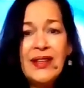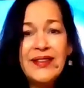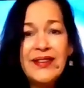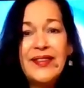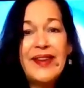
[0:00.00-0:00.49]
an
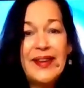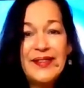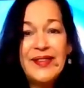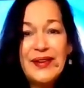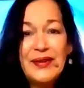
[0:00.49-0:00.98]

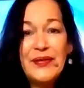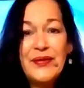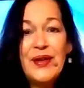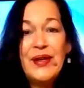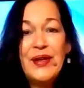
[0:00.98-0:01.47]
extensive
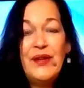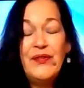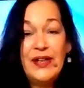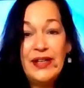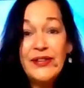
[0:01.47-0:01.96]

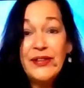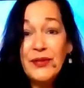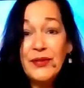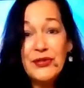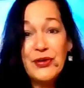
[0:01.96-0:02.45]
Venus
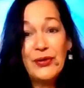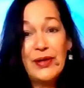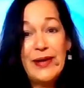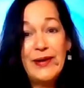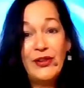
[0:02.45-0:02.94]
in
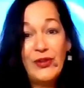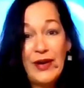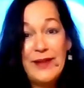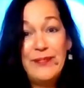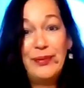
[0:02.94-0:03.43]

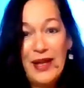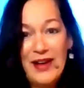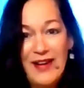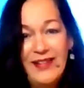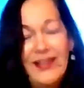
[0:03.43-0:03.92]
Retrograde
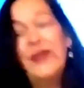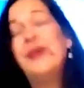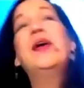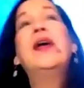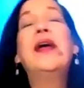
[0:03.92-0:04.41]
blog,
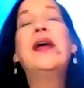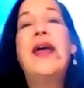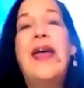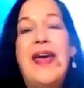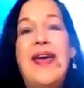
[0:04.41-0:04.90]

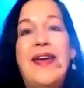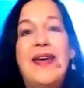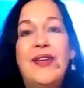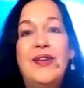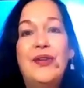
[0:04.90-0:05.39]

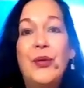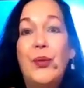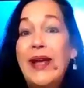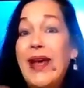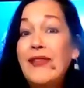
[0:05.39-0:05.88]
and
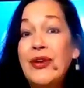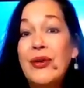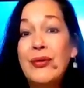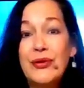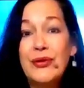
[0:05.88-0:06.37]
we have a
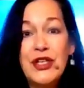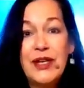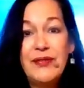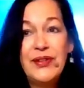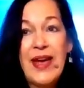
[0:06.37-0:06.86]
nodal
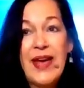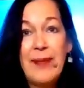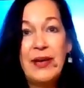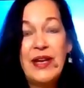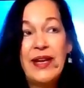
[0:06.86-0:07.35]
shift
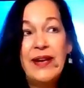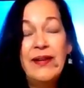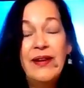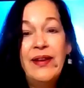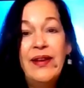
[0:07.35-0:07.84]

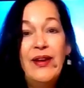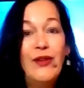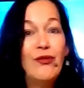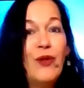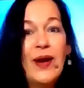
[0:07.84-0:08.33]
happening
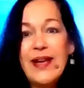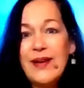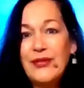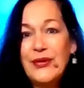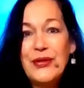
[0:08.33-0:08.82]
right
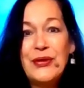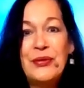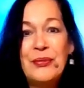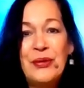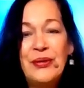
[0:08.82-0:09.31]
after the
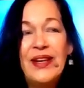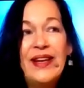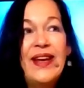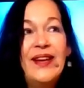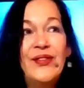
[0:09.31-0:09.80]
new moon
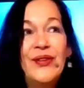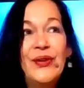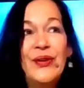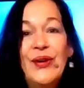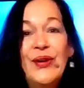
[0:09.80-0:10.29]
in
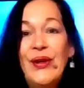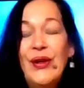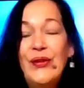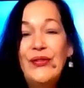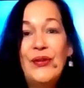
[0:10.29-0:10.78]
Cancer.
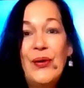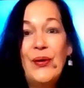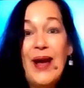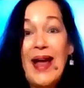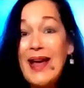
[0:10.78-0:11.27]

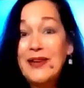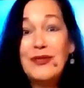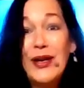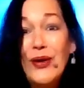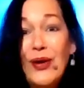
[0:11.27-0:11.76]
So I had
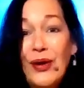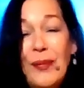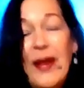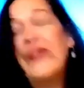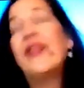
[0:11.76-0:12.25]
to write all
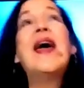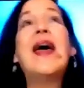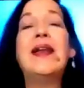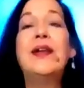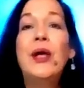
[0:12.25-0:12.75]
about
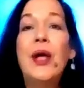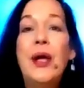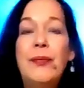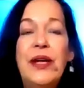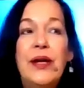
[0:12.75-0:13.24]
that
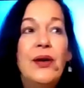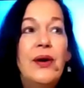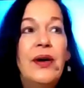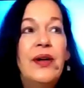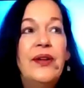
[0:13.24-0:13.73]

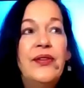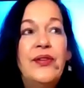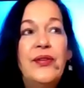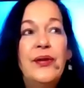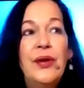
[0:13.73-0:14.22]

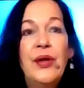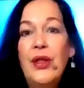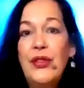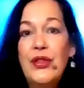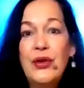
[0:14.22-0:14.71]
because
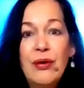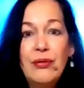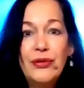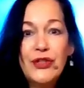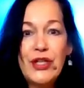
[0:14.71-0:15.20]
the
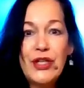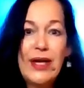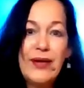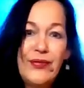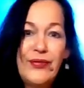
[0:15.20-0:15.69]
nodal
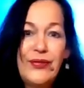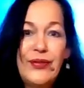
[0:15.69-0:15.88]
shift,